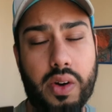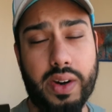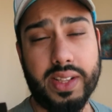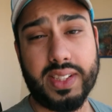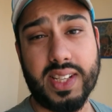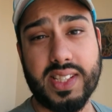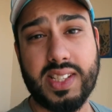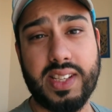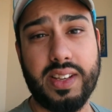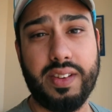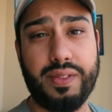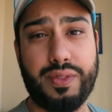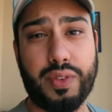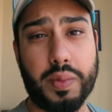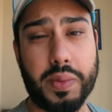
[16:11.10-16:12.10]
All right, that's
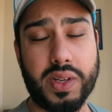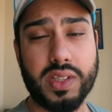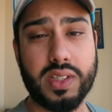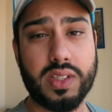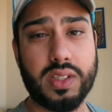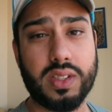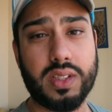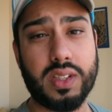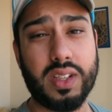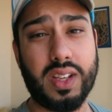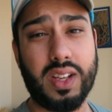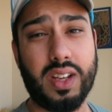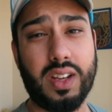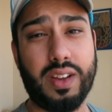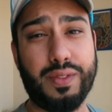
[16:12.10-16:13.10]
it from us
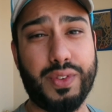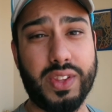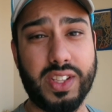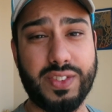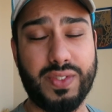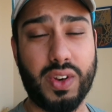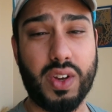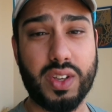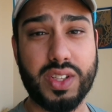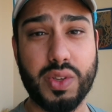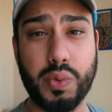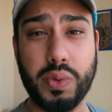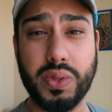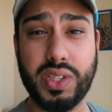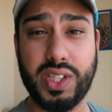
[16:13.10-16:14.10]
uh, for this vlog.
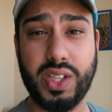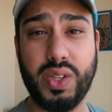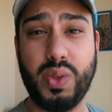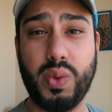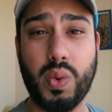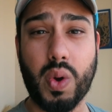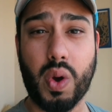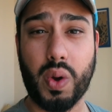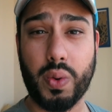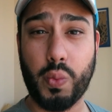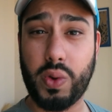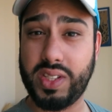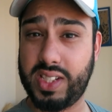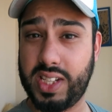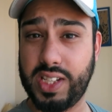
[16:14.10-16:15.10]
So we'll see you on
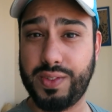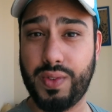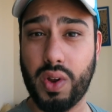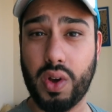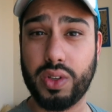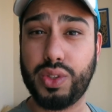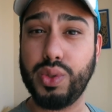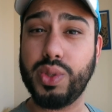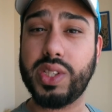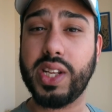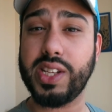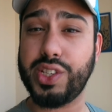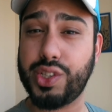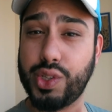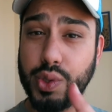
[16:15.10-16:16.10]
Wednesday's vlog. Do
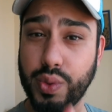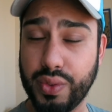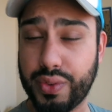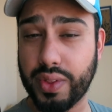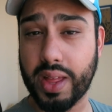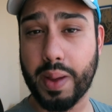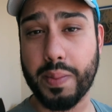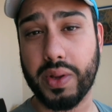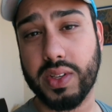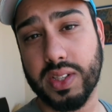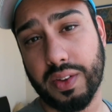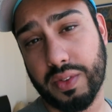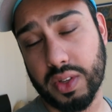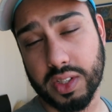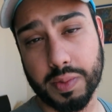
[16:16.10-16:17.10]
stay tuned for that because
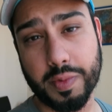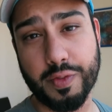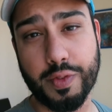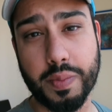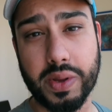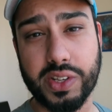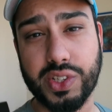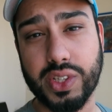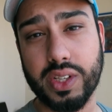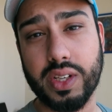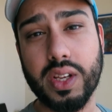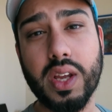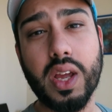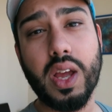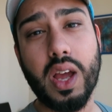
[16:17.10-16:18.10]
I've got some information
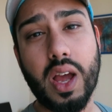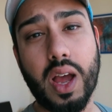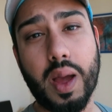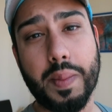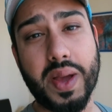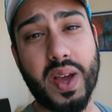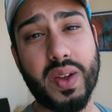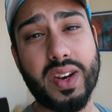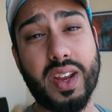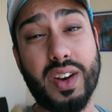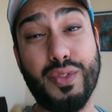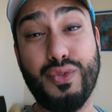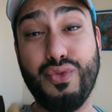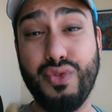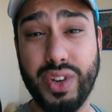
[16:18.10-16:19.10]
about a
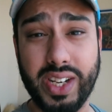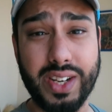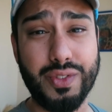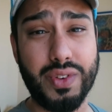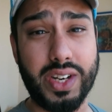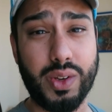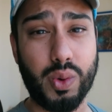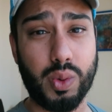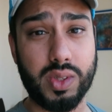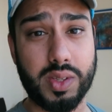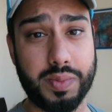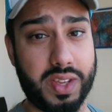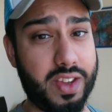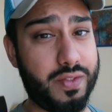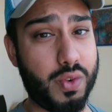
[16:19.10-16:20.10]
really really
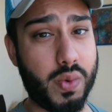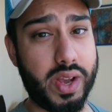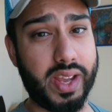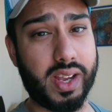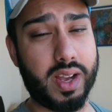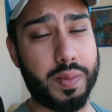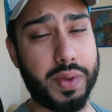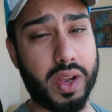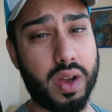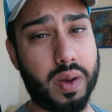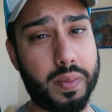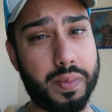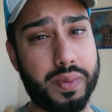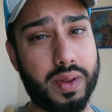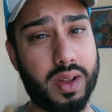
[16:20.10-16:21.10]
awesome giveaway coming
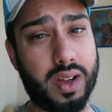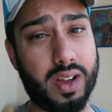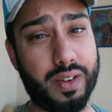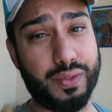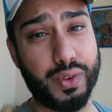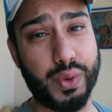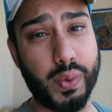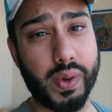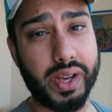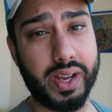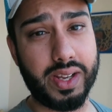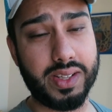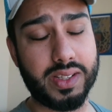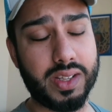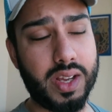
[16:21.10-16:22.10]
up uh, for you
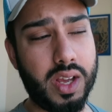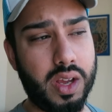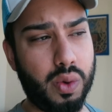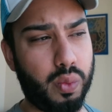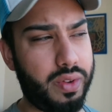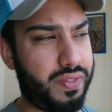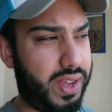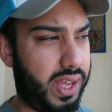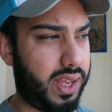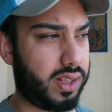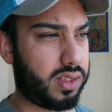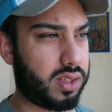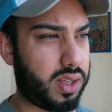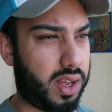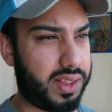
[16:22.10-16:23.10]
guys. We've
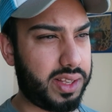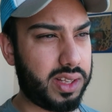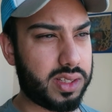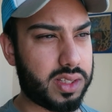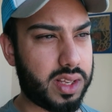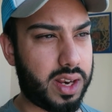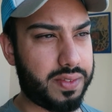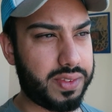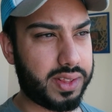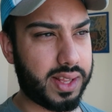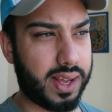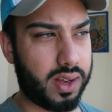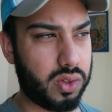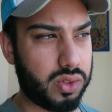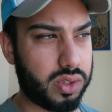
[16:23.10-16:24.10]
hit I think it's
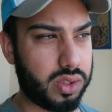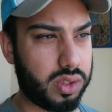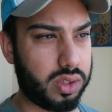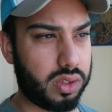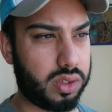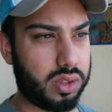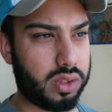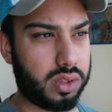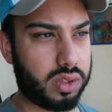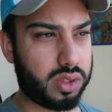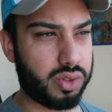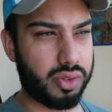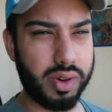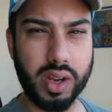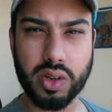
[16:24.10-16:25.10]

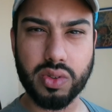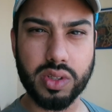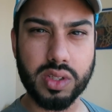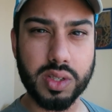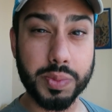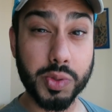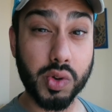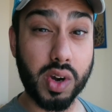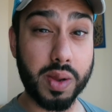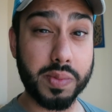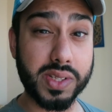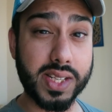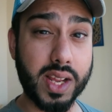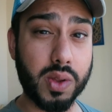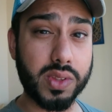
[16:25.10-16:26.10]
11,300
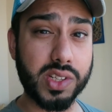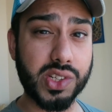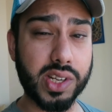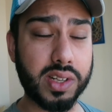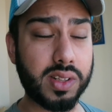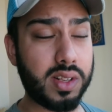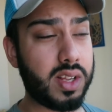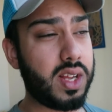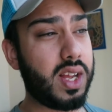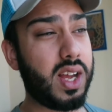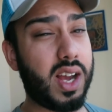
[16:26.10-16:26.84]
subscribers now on the channel.